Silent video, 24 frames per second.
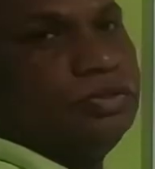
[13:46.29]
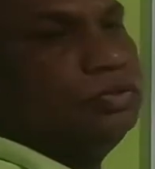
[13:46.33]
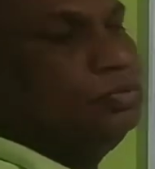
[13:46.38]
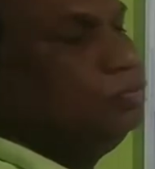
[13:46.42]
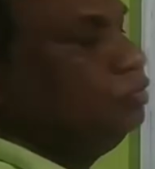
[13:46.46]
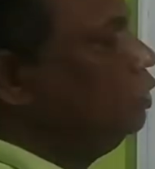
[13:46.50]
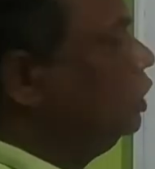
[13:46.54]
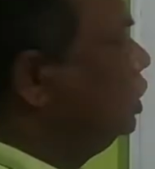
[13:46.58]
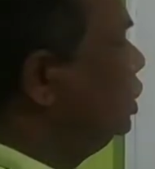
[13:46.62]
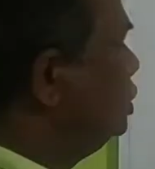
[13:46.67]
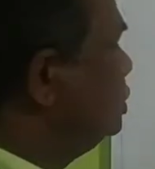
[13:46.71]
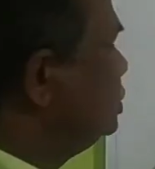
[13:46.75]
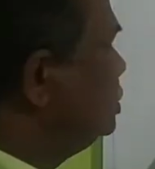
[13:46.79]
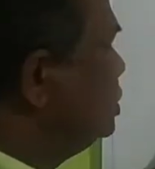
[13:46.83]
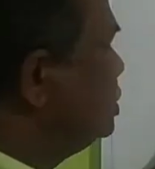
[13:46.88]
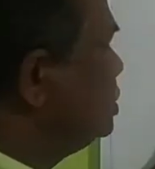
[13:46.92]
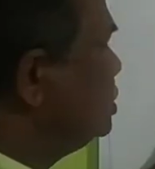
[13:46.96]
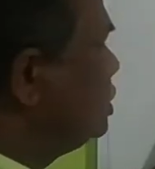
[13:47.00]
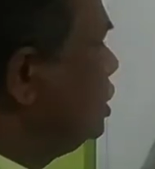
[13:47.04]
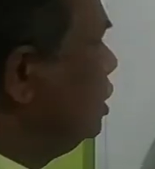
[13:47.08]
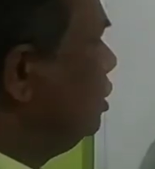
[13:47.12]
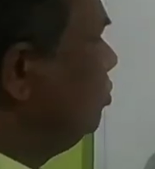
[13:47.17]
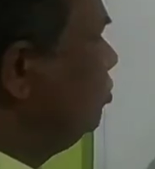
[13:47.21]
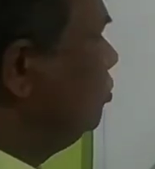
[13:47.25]
what is
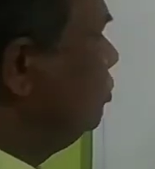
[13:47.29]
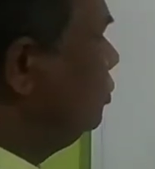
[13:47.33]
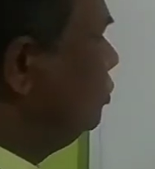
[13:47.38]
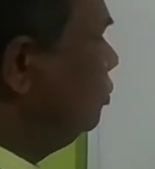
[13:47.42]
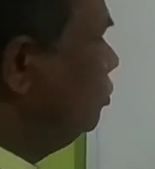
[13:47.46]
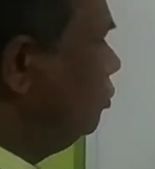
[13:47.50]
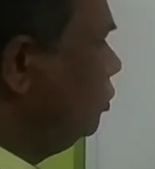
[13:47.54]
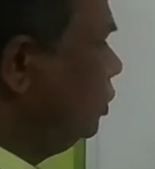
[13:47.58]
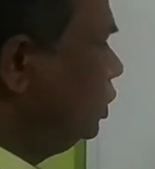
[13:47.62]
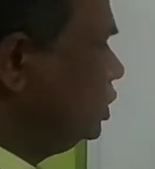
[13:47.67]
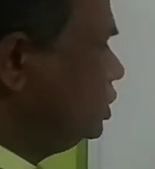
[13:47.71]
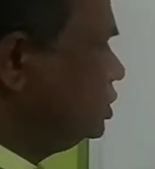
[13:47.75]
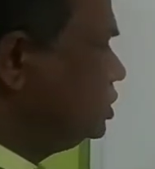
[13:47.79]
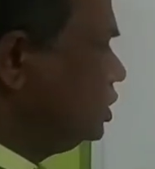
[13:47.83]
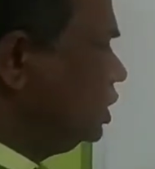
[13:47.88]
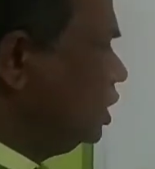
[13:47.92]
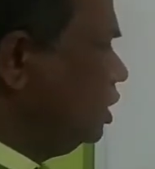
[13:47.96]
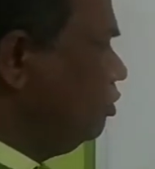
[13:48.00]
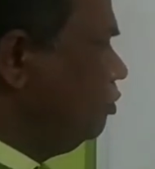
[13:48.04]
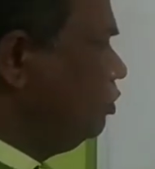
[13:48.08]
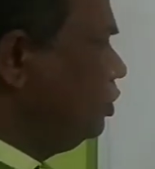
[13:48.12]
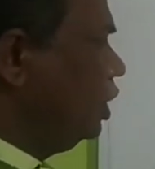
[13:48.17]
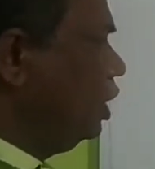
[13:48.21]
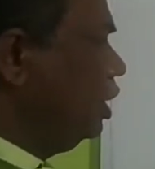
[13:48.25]
system, what is
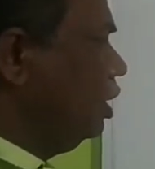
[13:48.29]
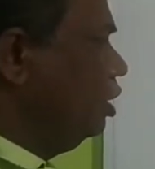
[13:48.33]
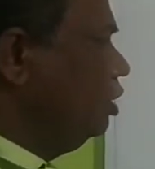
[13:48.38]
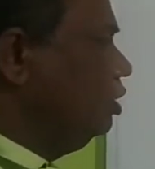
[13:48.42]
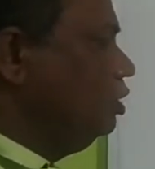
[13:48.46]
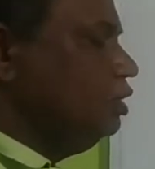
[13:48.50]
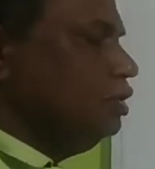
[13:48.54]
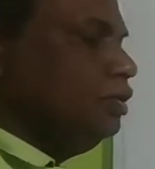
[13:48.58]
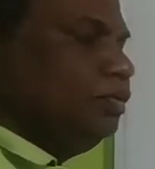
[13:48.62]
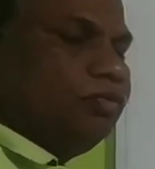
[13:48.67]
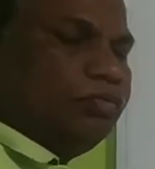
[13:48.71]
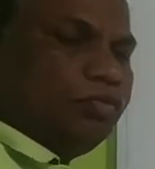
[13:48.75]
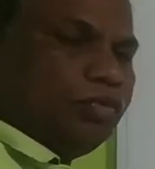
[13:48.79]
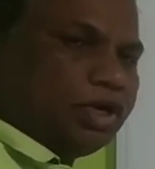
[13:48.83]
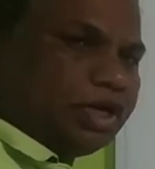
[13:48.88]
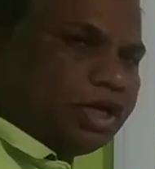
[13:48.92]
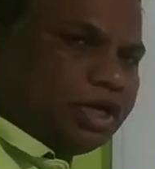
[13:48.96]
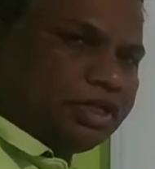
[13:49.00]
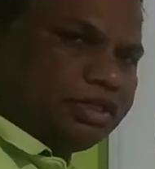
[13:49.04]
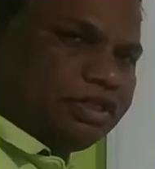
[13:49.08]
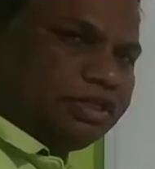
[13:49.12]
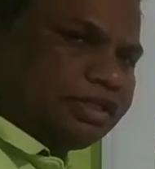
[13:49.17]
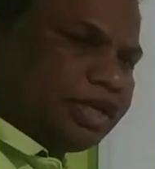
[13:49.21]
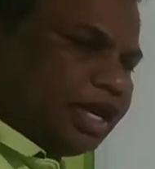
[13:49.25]
surrounding, what
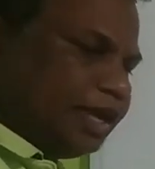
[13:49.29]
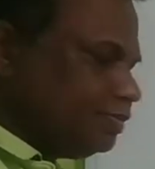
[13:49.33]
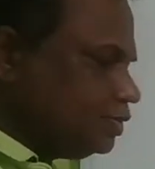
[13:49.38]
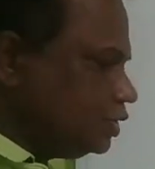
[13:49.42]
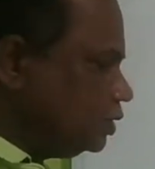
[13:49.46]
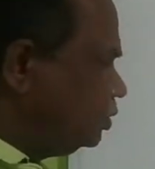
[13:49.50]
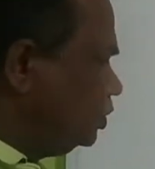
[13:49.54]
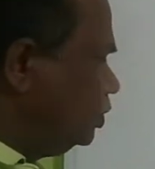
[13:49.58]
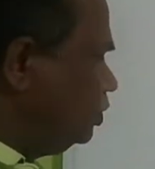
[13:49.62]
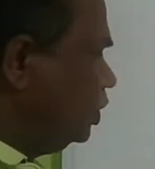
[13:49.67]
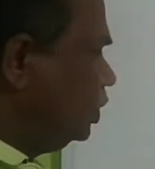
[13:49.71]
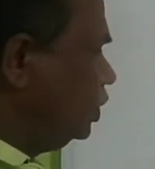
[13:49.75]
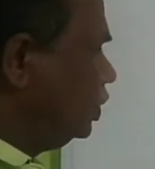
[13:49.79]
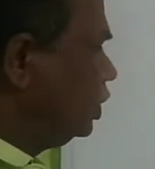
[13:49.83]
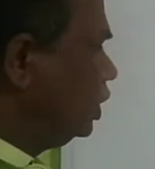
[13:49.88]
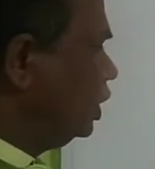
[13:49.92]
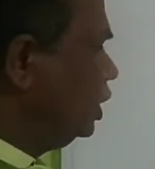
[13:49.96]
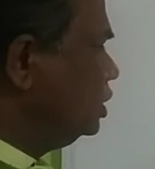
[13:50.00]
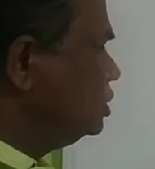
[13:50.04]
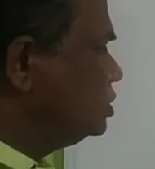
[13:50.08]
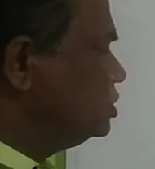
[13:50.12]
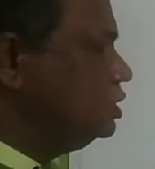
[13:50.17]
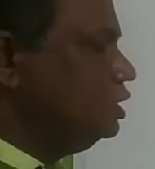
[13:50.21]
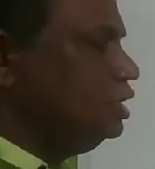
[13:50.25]
are the types of the
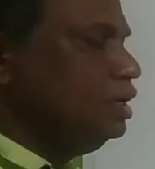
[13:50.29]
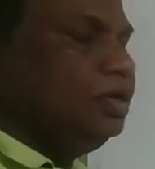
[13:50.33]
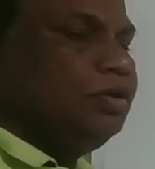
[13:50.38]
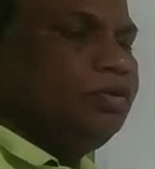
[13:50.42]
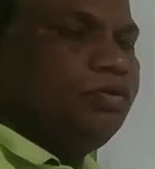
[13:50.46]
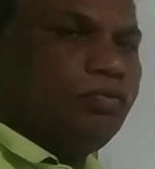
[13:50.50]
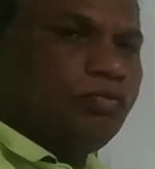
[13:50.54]
boundaries,